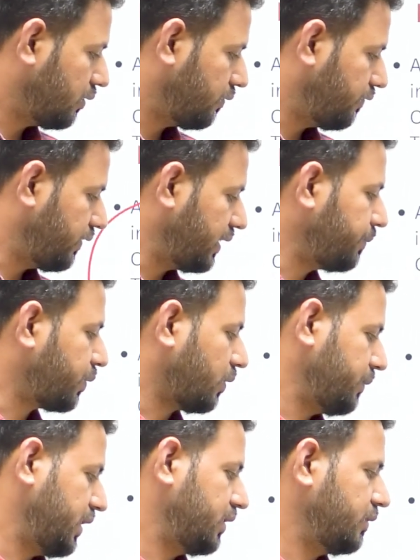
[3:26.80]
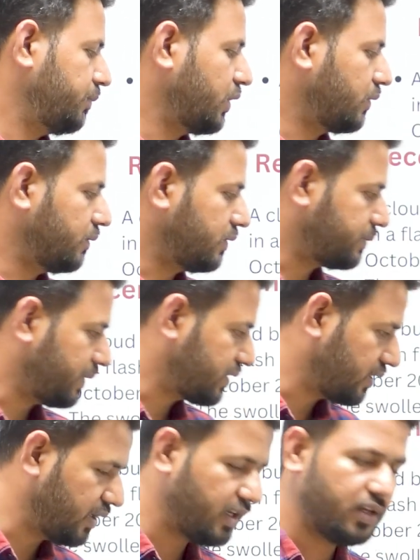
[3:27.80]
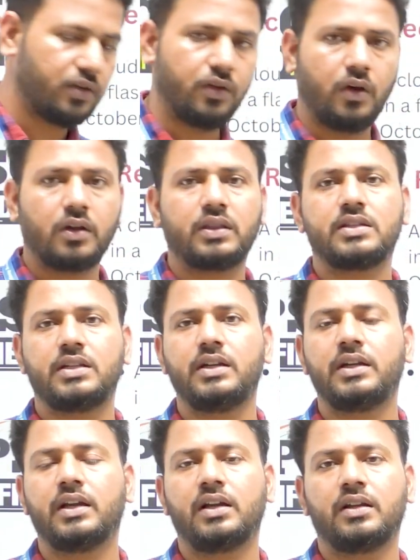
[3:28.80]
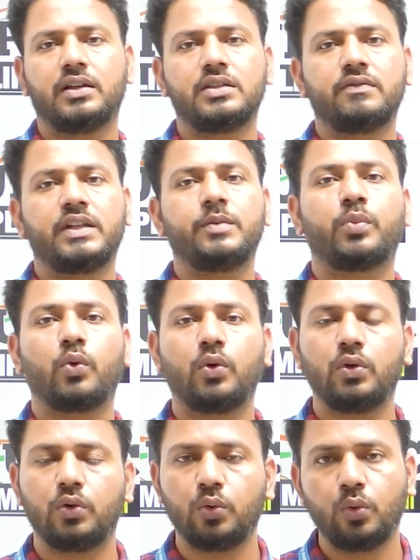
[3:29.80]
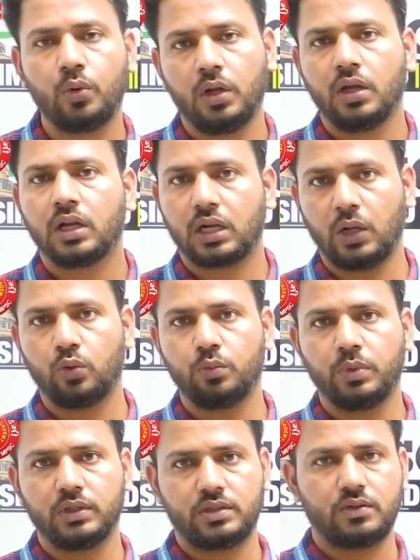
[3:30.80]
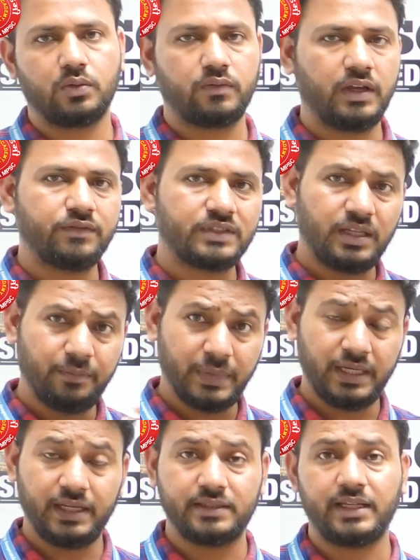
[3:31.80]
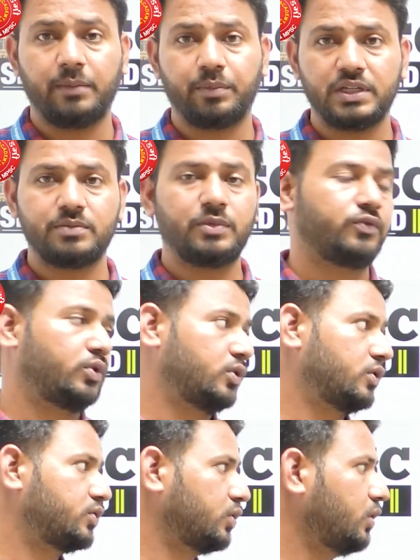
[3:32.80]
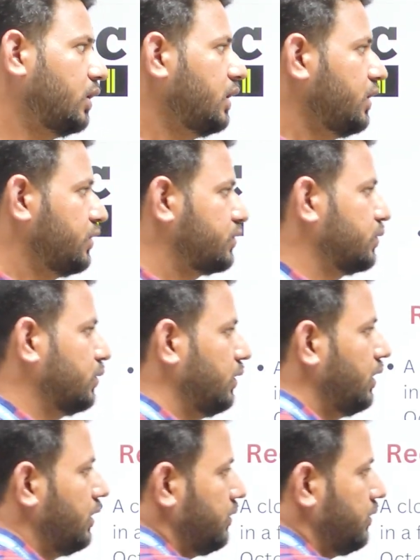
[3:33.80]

very prominent, especially Northeast India is very prone to cloudburst. We have seen many examples before also. So